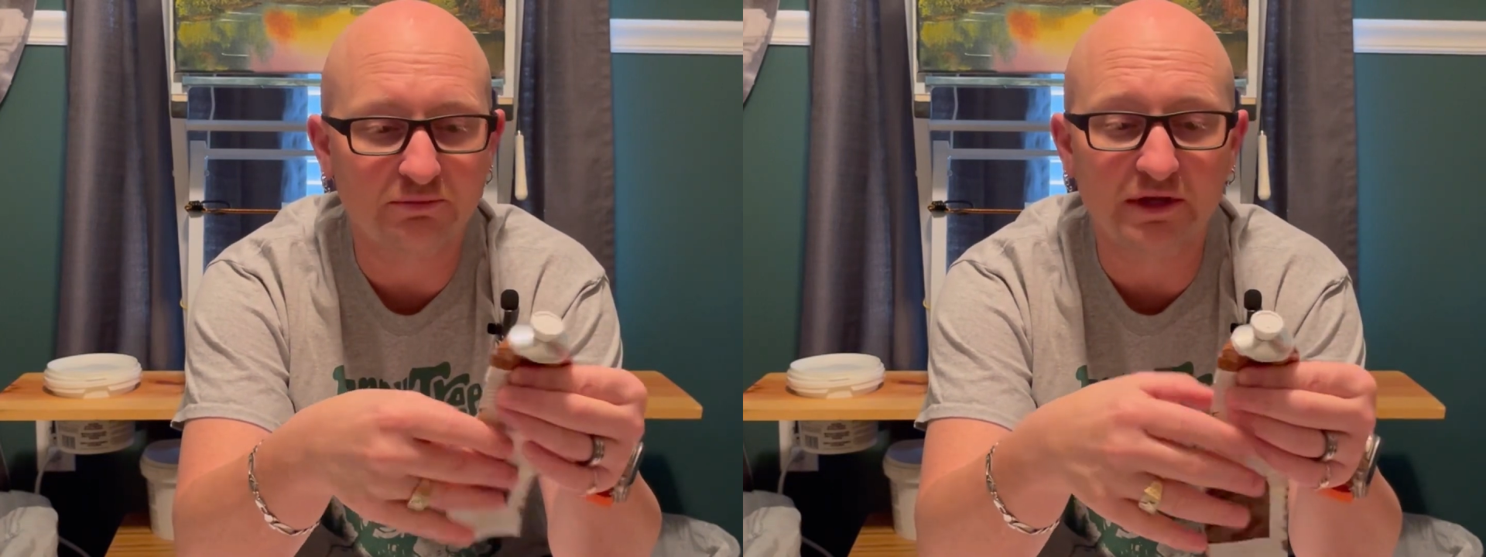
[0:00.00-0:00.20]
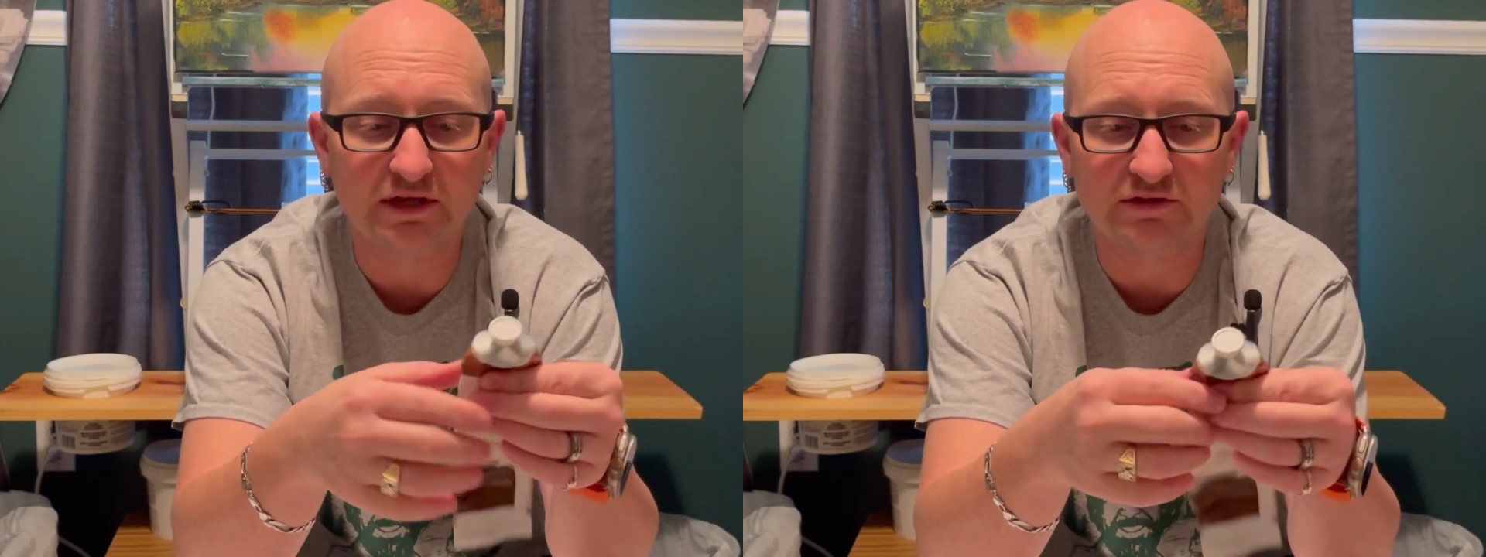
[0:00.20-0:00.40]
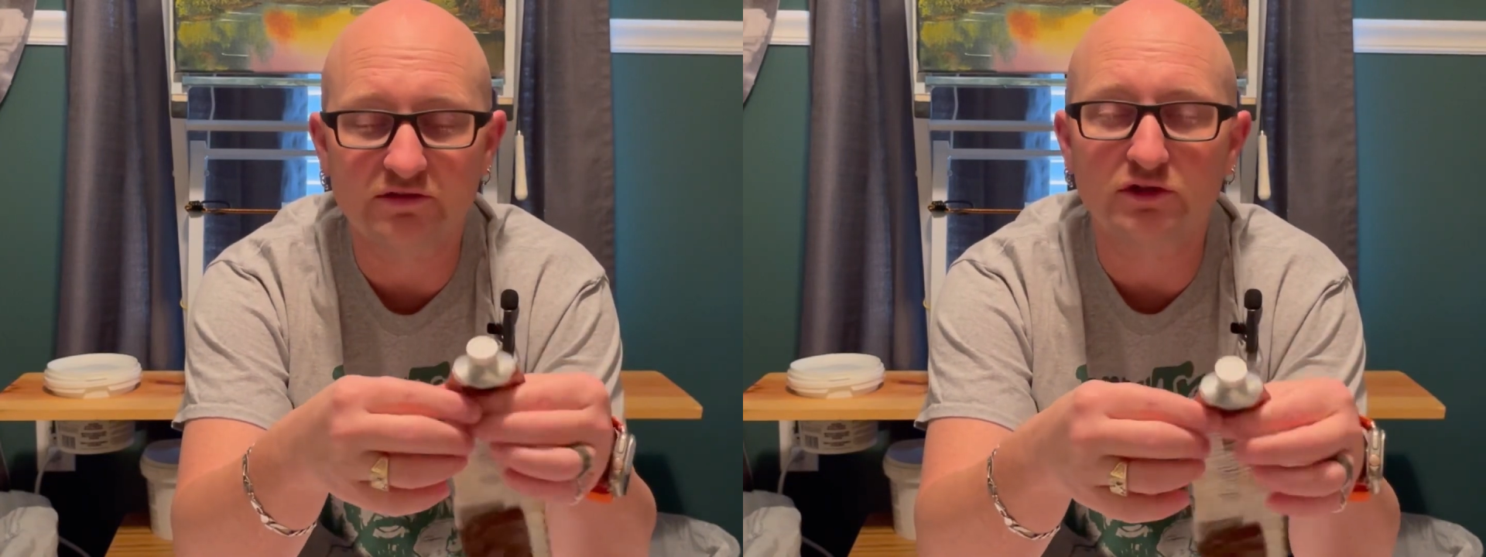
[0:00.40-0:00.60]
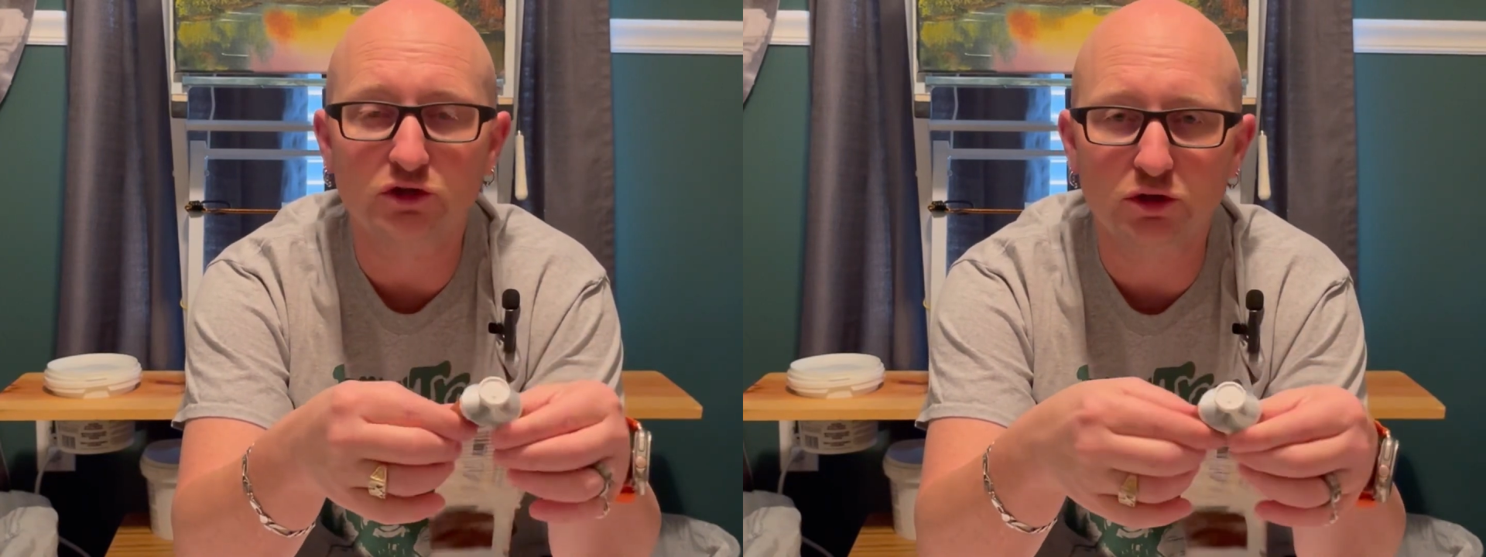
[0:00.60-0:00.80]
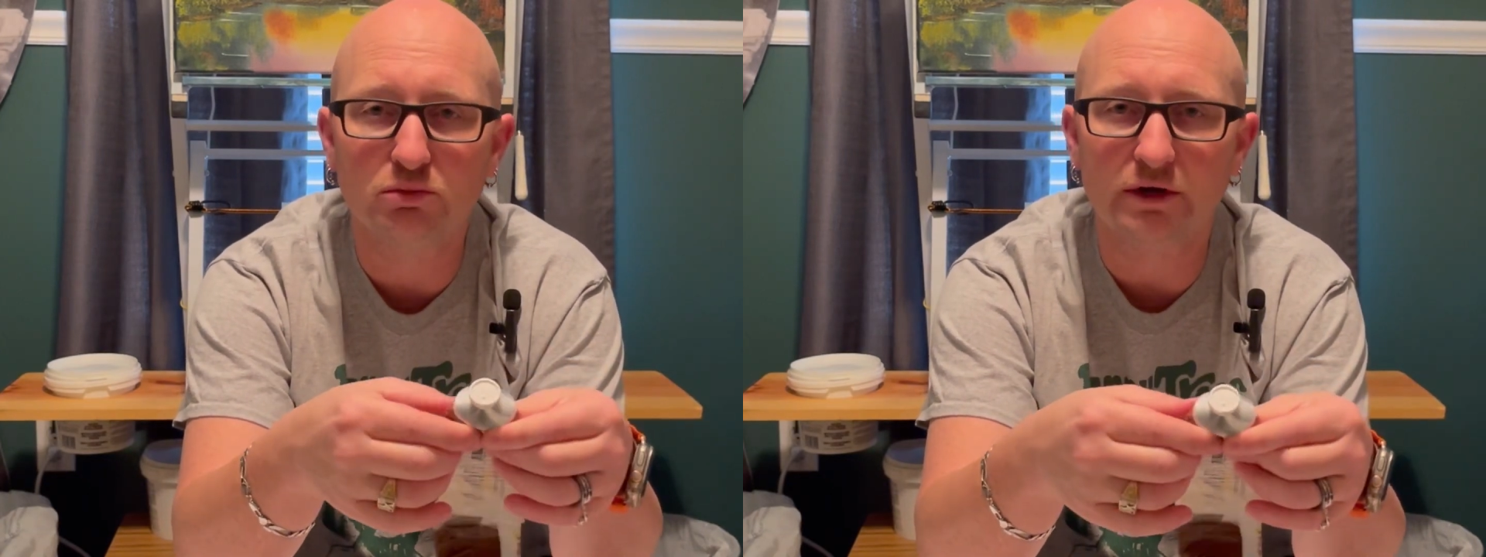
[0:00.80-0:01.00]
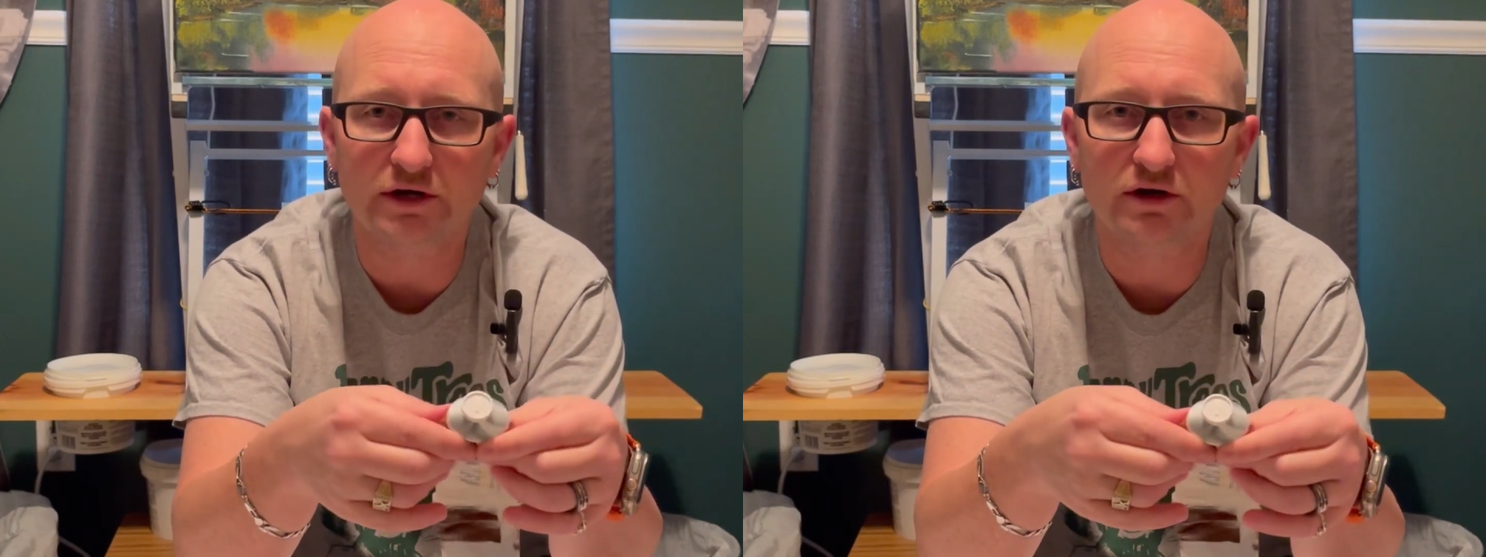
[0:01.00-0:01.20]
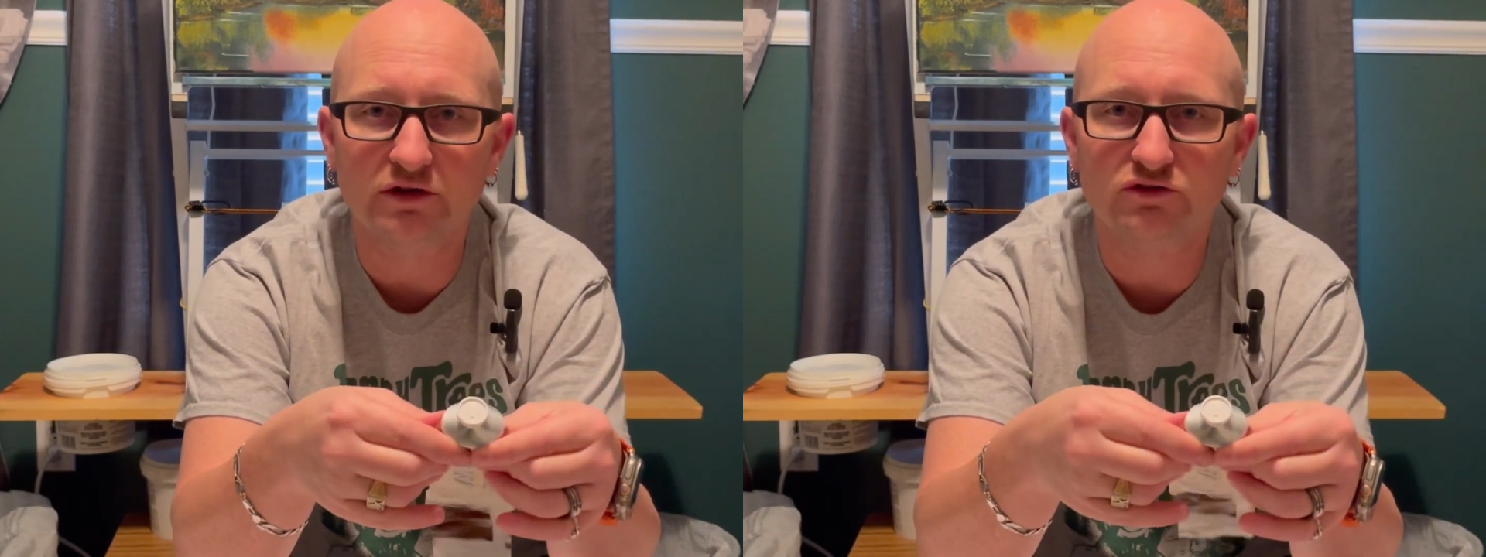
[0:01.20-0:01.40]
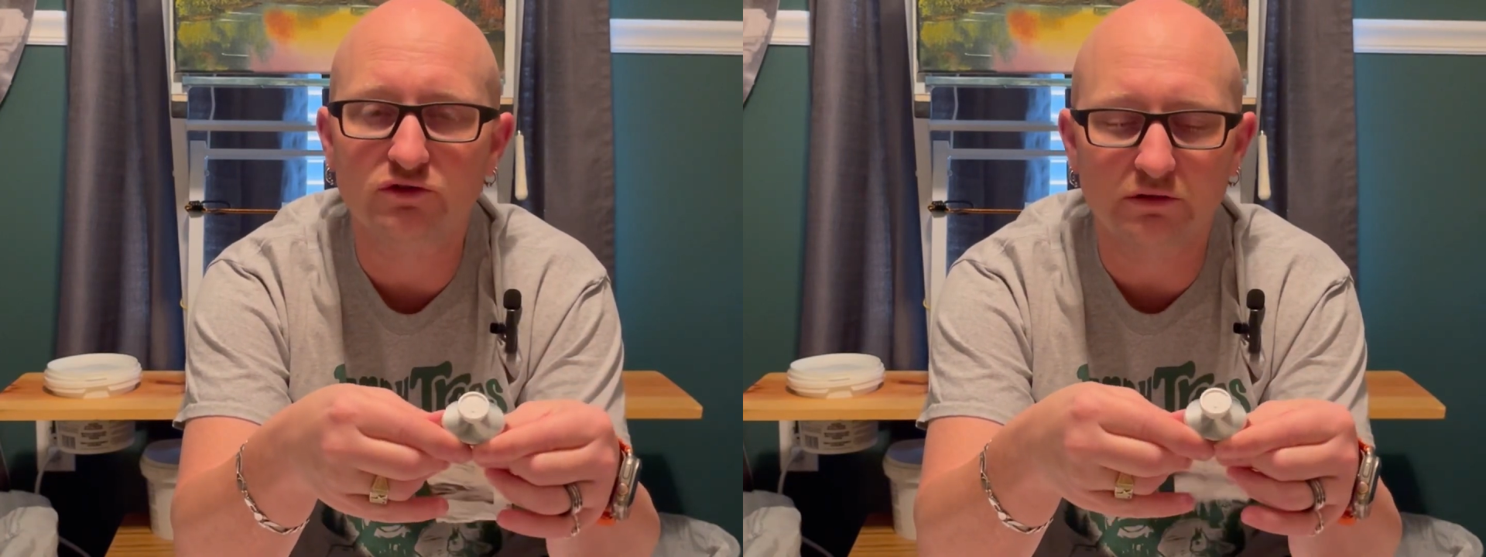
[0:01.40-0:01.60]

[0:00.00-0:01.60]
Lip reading: because the tube wringer